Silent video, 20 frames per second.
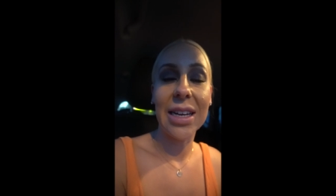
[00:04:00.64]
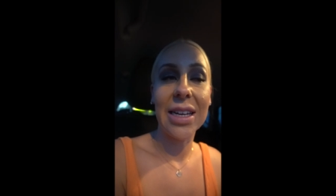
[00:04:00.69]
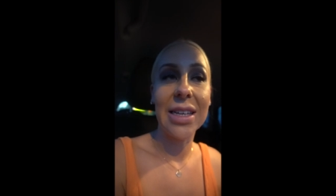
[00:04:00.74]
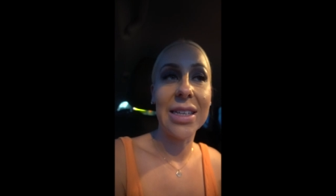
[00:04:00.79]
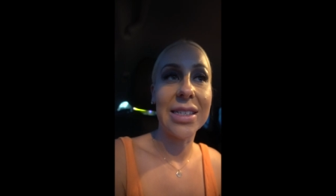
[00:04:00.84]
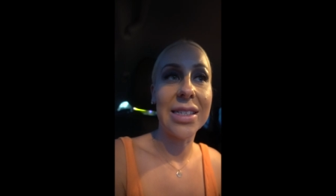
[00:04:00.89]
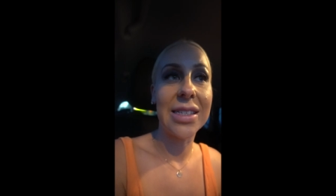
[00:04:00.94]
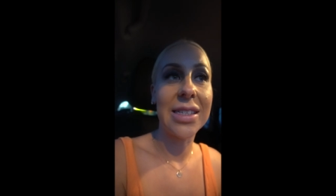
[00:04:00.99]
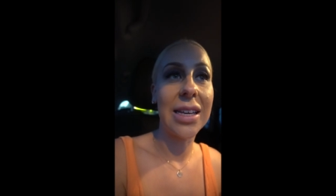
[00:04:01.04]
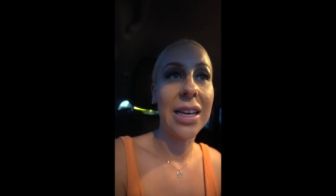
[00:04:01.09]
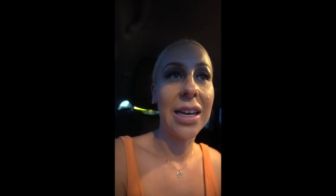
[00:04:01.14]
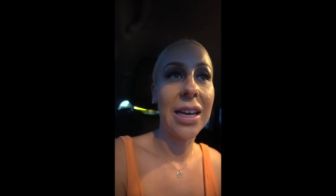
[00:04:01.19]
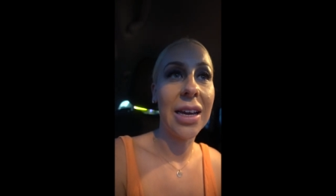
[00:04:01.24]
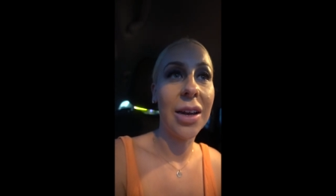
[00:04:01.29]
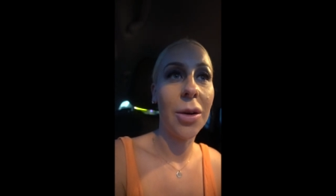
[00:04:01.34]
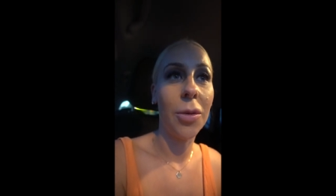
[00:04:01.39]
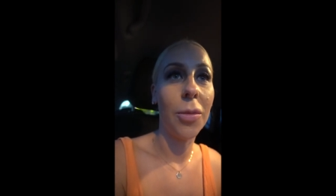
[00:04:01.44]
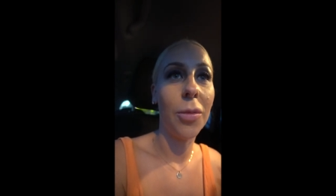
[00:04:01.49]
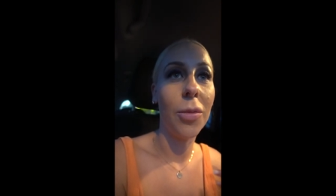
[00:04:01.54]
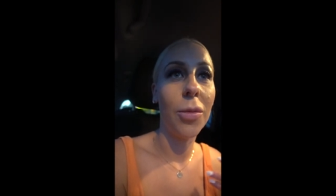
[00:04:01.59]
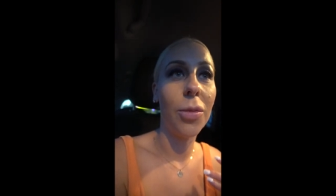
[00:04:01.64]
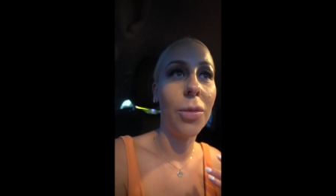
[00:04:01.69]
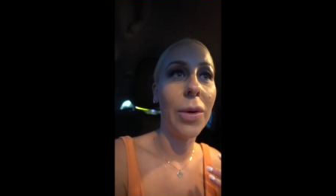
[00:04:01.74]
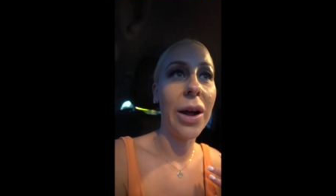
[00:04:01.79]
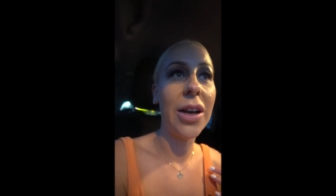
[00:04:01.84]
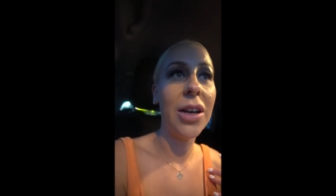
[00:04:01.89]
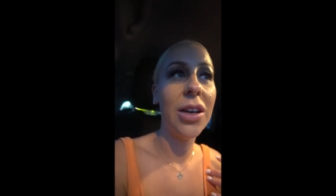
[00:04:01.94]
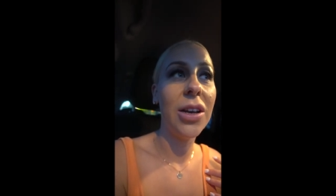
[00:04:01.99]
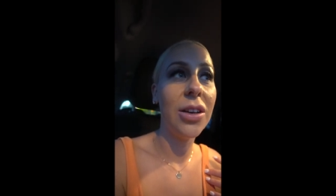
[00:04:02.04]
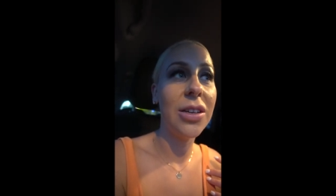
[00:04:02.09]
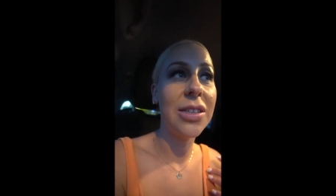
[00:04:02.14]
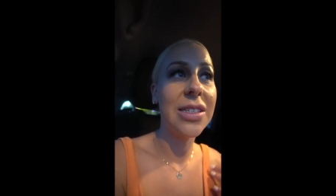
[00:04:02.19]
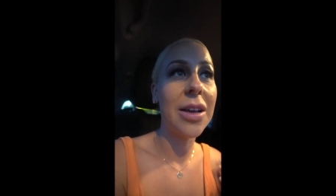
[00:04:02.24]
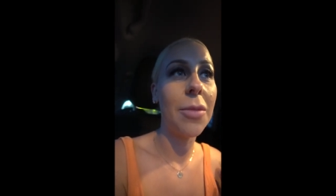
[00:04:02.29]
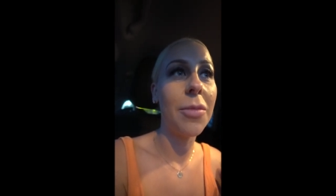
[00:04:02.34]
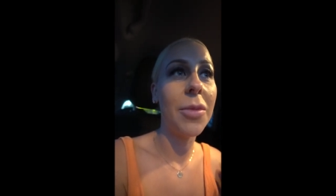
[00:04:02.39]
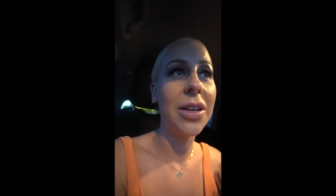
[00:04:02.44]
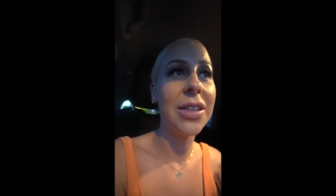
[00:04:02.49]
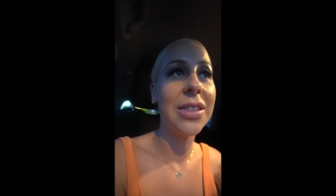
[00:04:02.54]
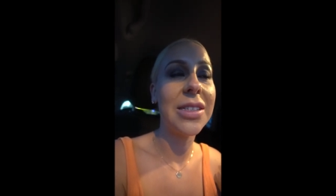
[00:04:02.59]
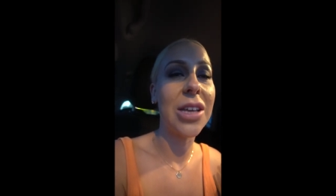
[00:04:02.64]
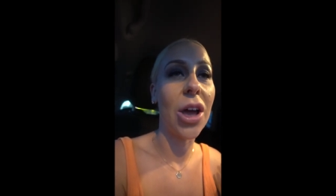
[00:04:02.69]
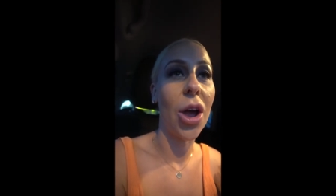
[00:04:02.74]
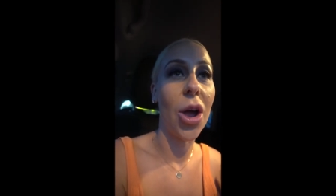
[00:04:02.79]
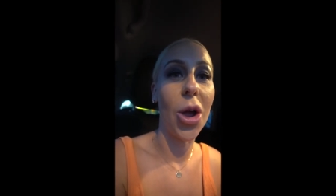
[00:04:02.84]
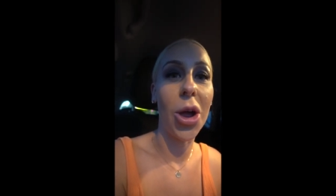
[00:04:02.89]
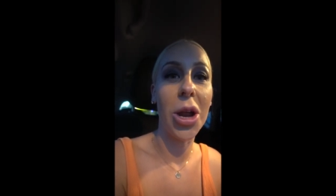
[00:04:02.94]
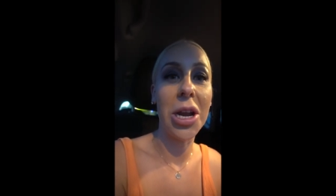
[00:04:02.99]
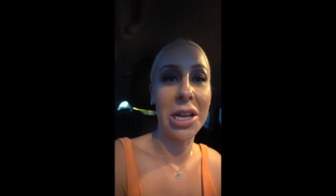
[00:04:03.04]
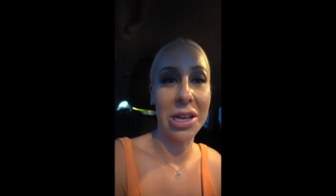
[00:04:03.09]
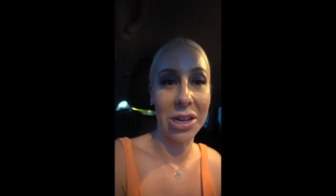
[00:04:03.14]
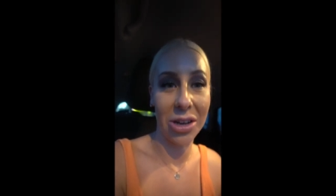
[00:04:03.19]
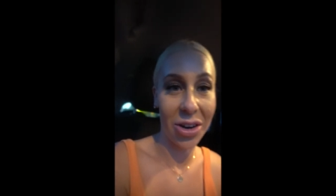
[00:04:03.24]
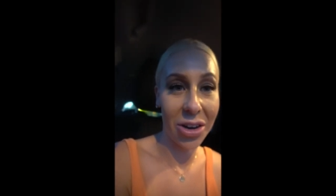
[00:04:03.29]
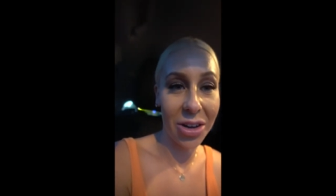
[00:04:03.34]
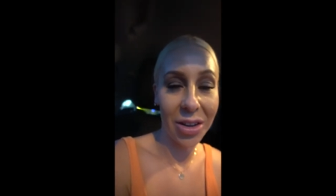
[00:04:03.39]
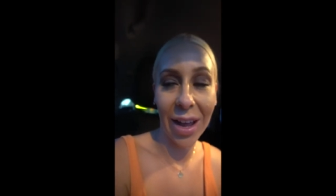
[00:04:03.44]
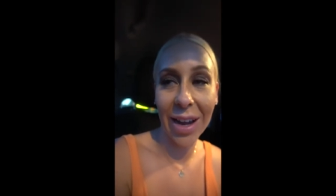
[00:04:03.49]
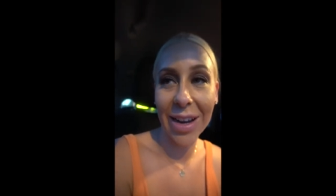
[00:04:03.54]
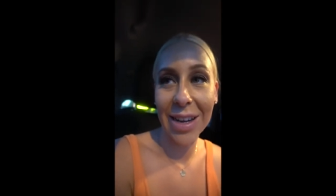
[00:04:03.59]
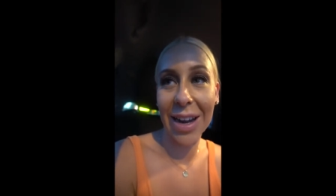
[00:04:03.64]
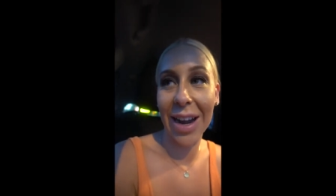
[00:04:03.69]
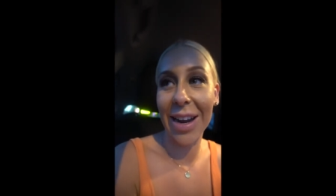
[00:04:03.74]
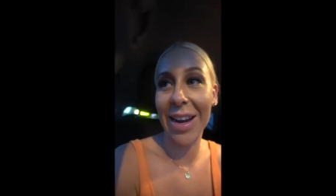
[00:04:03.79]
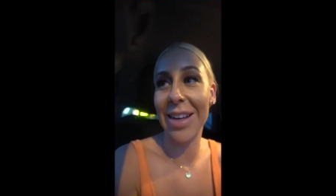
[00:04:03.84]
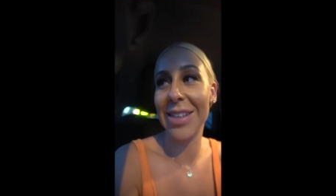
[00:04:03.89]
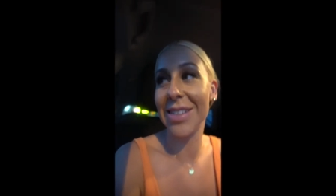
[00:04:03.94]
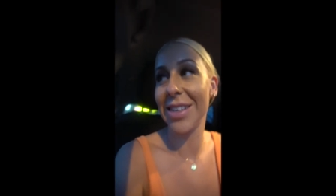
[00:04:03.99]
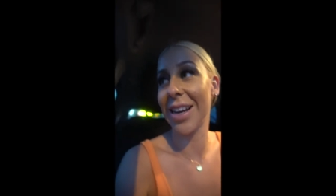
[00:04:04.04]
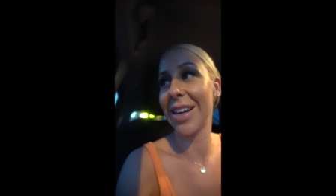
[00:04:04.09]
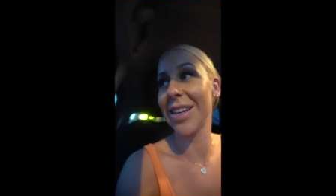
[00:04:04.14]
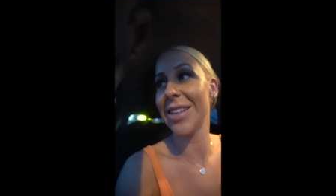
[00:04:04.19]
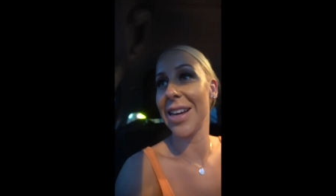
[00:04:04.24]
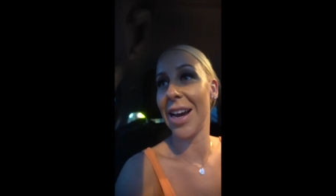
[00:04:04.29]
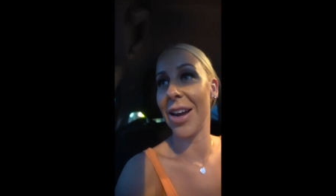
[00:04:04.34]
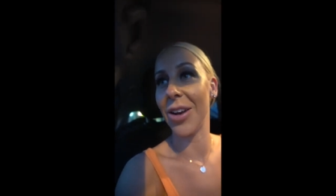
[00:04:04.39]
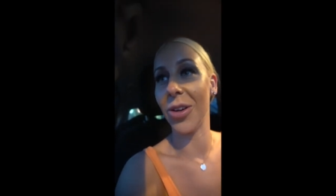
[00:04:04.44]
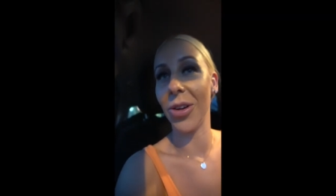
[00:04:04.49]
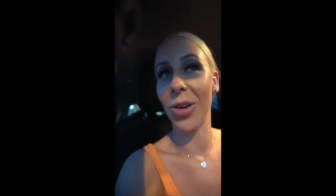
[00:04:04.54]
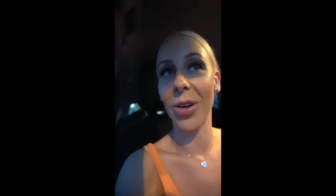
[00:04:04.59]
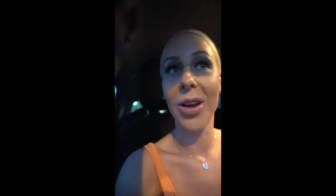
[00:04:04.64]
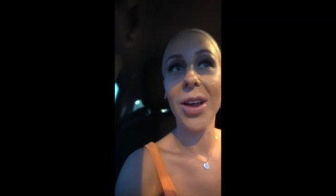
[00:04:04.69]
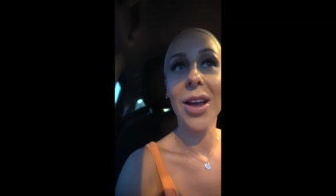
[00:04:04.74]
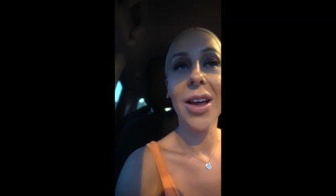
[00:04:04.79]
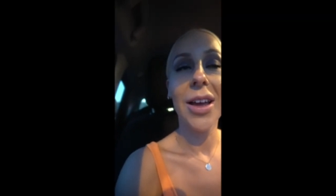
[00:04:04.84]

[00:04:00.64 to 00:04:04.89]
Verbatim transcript: is when someone's hurting you, like I guess like a tattoo,